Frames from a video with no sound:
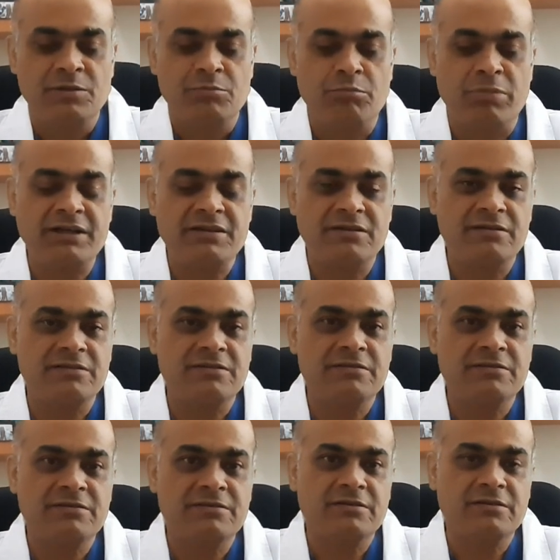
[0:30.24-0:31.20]
But
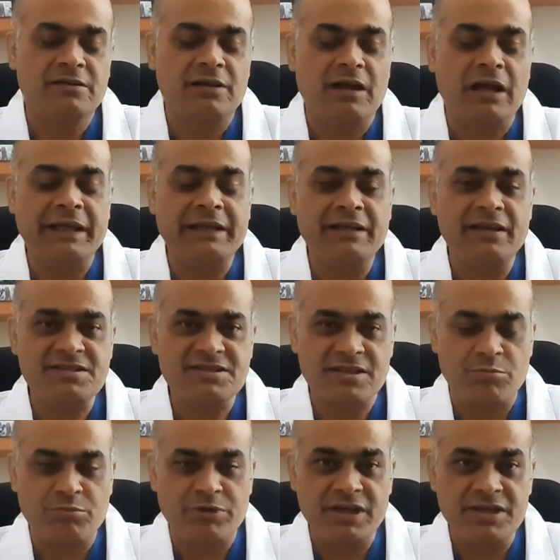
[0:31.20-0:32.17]
unless
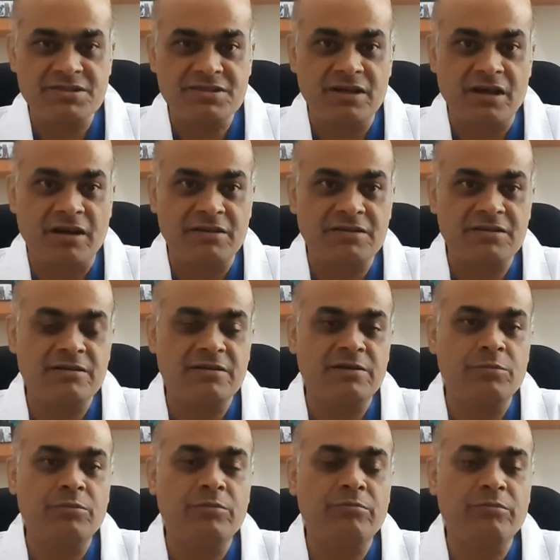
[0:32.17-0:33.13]
somebody has got
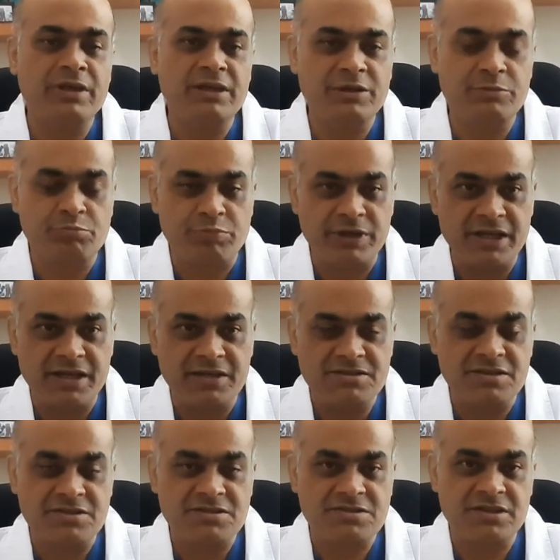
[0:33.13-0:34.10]
many
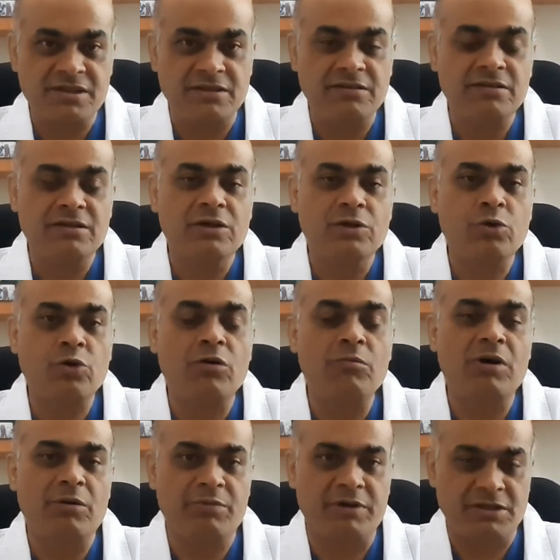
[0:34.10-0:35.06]
pre-existing
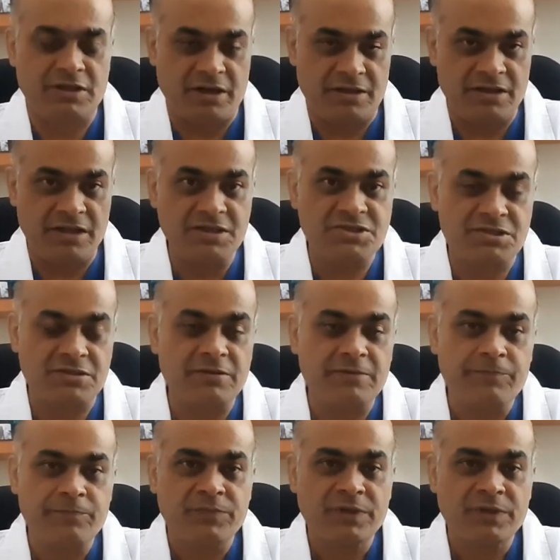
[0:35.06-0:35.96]
comorbid condition,